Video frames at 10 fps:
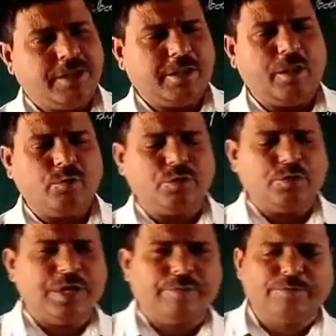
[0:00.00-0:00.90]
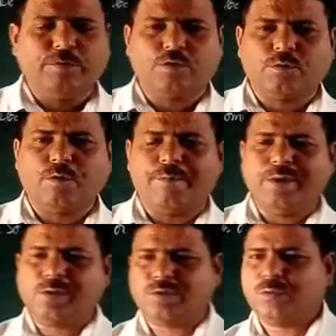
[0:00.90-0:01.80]
Now today, if you go to Bombay
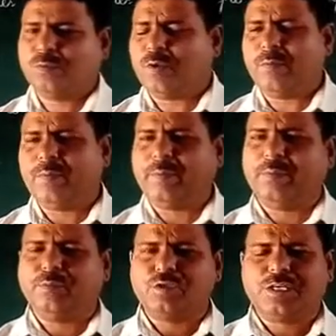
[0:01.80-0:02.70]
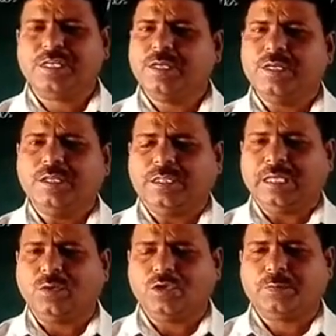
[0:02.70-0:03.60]
also, Bombay people mostly they
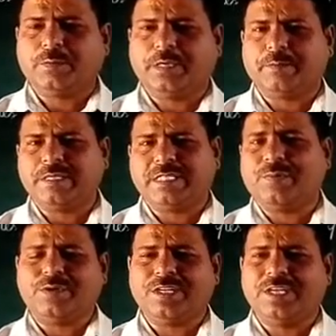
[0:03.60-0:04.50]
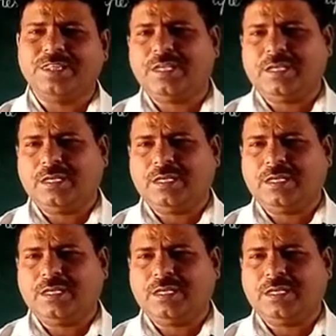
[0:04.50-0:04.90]
don't speak much about the Hindi.